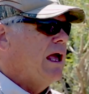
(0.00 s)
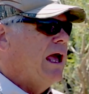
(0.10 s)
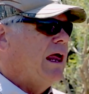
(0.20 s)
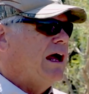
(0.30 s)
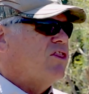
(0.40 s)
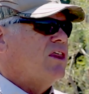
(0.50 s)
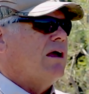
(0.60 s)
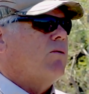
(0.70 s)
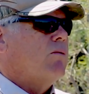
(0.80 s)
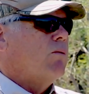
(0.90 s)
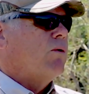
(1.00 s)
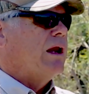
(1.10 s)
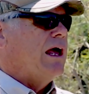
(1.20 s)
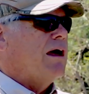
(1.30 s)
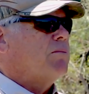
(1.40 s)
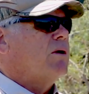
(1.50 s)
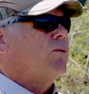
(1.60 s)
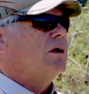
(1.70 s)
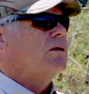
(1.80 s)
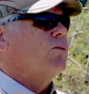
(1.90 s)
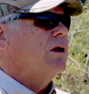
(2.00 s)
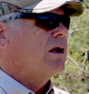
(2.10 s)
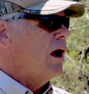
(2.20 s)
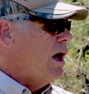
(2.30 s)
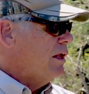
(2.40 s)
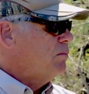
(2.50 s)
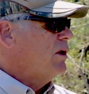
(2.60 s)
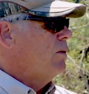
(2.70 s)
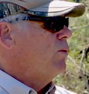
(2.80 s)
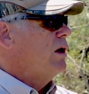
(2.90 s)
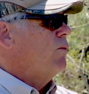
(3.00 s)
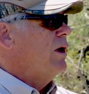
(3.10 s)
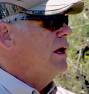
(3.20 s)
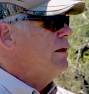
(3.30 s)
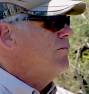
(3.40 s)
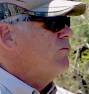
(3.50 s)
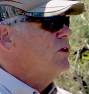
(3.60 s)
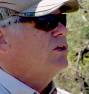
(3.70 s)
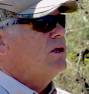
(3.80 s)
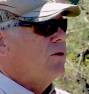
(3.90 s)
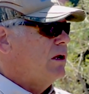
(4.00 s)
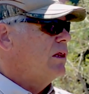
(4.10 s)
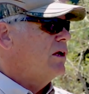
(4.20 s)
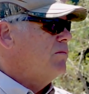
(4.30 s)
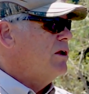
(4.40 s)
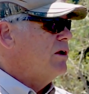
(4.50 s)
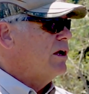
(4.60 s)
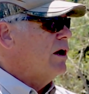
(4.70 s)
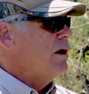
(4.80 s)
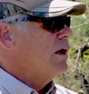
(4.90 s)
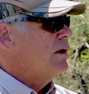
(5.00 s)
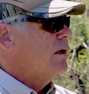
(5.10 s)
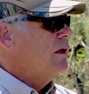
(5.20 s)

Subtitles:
And I think what happened was when the hospital went away, so did the community garden.